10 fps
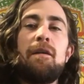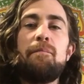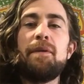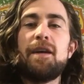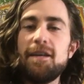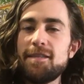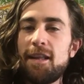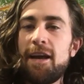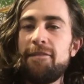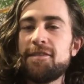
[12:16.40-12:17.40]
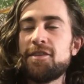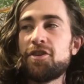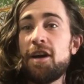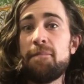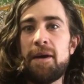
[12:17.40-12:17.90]
because life is a
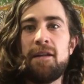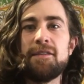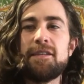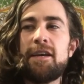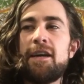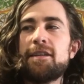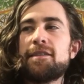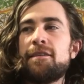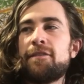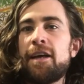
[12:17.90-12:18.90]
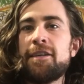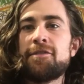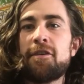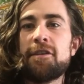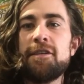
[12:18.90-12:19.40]
giant balancing act of light and
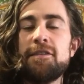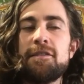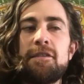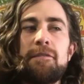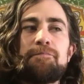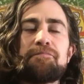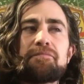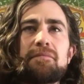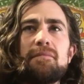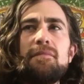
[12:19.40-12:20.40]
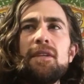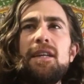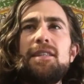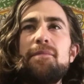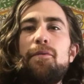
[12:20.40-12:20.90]
darkness,
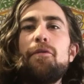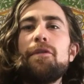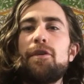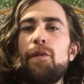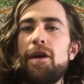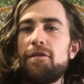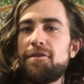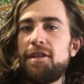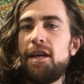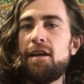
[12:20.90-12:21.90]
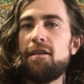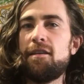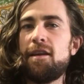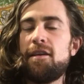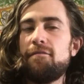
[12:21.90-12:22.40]
it's important that we understand
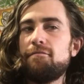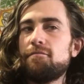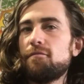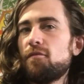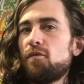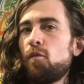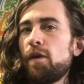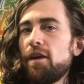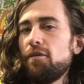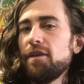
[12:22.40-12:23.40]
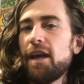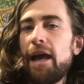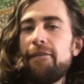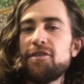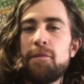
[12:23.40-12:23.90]
that we only
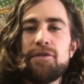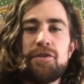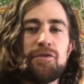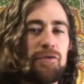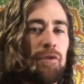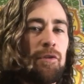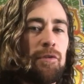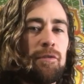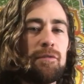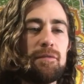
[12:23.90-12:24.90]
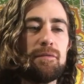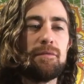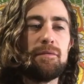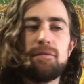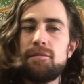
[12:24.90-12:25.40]
have as much control
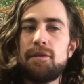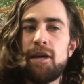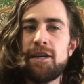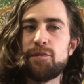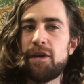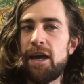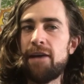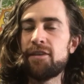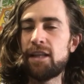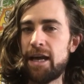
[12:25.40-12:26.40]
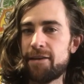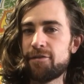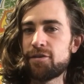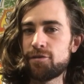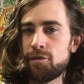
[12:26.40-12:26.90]
as we have a lack of
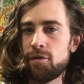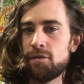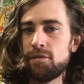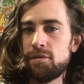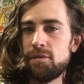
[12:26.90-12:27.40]
control.